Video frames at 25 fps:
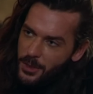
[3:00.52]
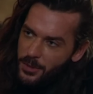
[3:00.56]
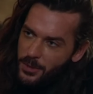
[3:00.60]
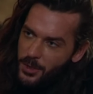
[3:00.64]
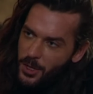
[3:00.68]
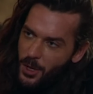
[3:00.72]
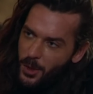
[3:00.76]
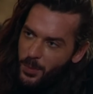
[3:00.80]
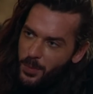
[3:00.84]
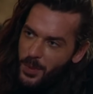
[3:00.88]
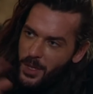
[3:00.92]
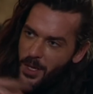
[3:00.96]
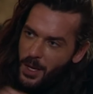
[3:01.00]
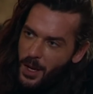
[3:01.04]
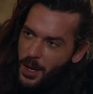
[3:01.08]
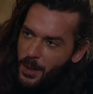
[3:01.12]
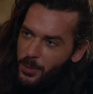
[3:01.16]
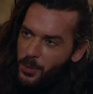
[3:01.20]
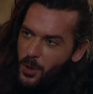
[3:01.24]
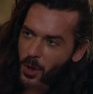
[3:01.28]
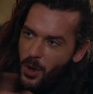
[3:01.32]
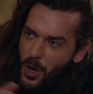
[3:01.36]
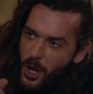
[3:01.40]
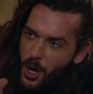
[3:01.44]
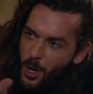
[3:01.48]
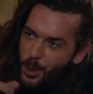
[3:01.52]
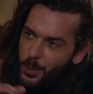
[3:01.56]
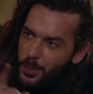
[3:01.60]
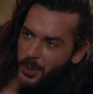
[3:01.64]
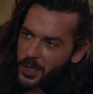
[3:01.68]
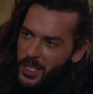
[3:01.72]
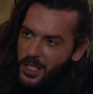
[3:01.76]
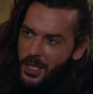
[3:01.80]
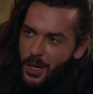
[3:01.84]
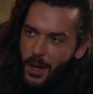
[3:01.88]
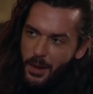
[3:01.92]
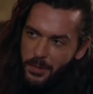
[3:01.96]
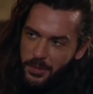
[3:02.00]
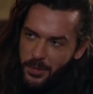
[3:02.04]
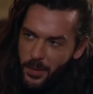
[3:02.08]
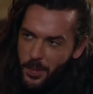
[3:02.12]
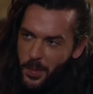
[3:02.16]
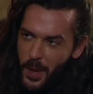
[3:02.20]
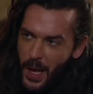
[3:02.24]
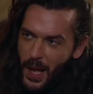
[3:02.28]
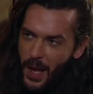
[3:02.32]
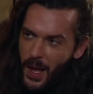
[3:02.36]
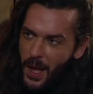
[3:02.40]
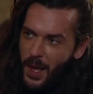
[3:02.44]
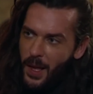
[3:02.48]
have told me that I'm not open enough
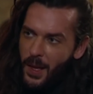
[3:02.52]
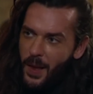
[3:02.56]
about